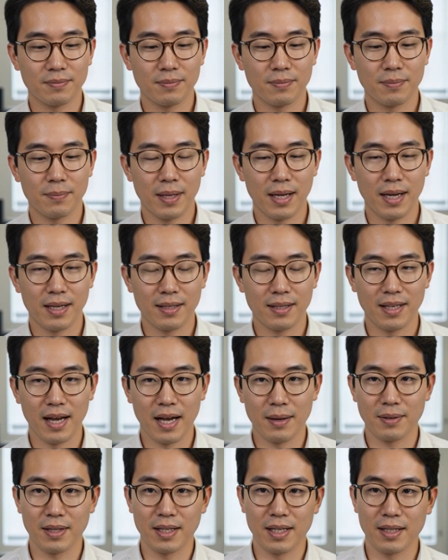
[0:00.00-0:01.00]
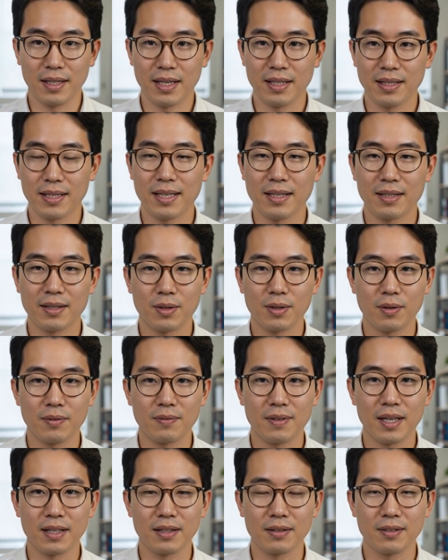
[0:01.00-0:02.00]
Because diamond conducts heat so
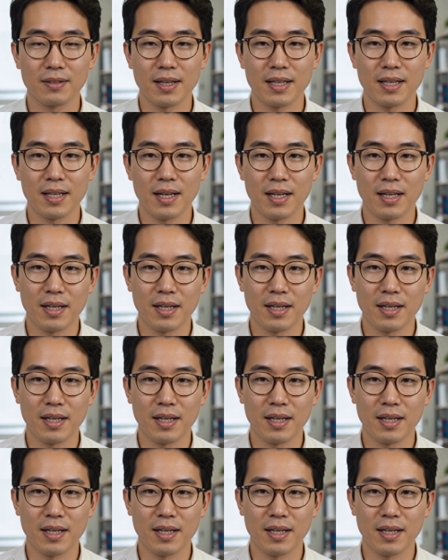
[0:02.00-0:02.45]
effectively,